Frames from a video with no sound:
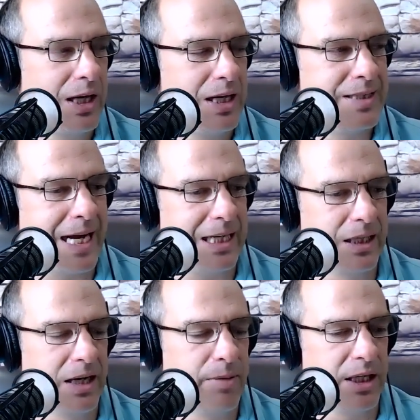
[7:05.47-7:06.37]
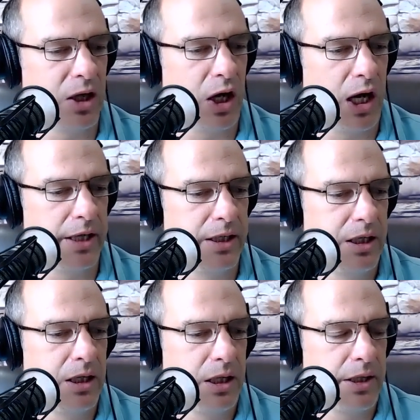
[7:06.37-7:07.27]
day limit on
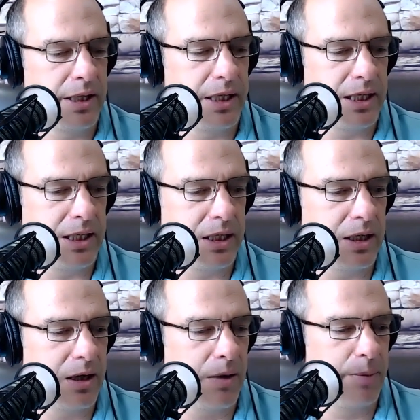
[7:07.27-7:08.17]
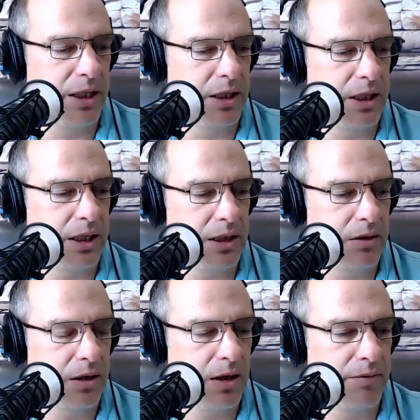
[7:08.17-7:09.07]
the ability
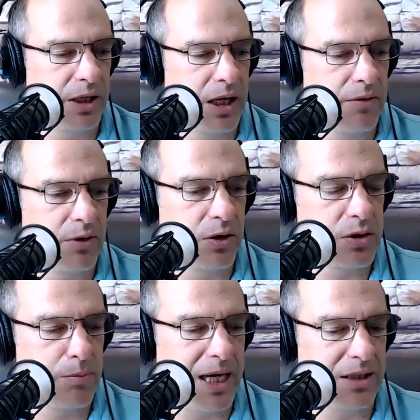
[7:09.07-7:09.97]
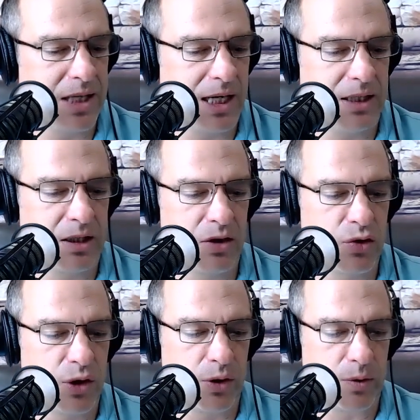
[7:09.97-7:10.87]
of the governor to maintain
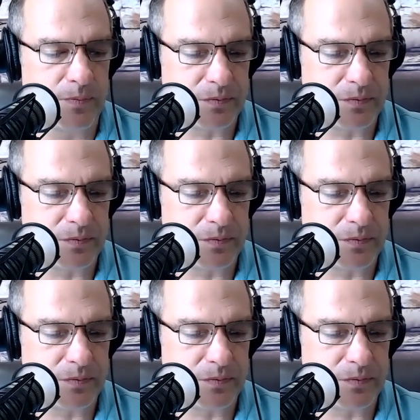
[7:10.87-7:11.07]
control.